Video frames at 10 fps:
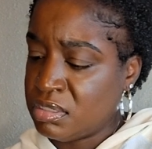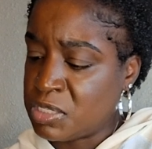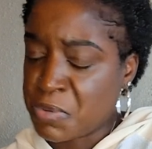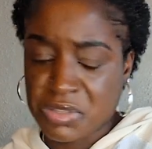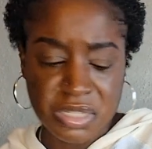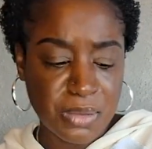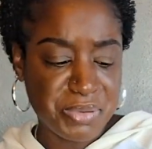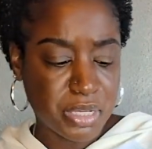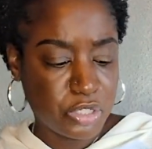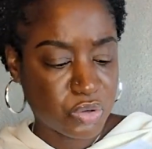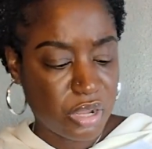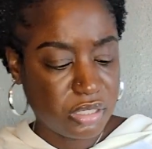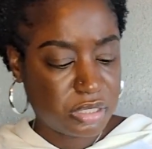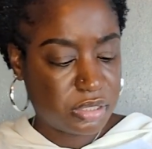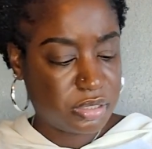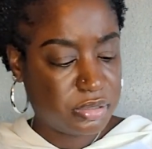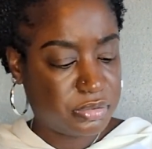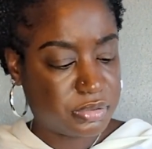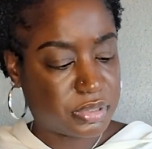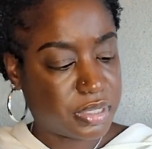This person could be a drunk.
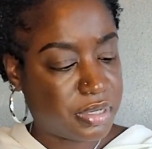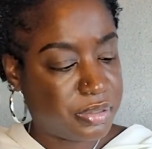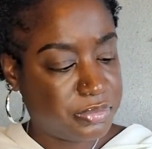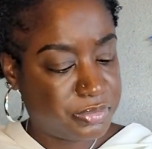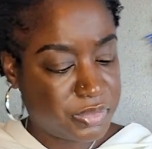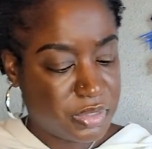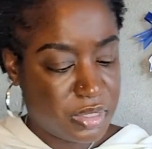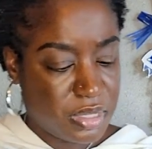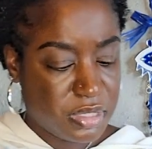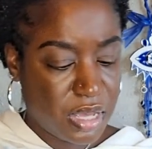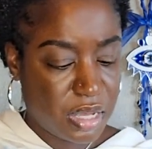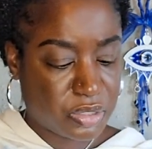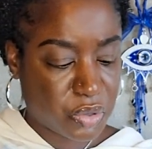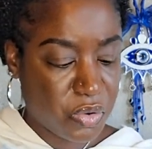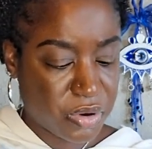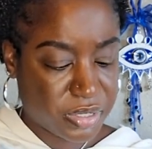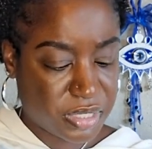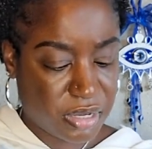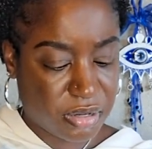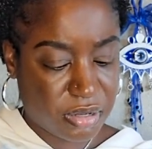The hell? Yeah, a Taurus
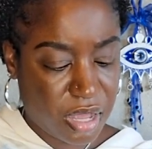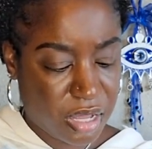here.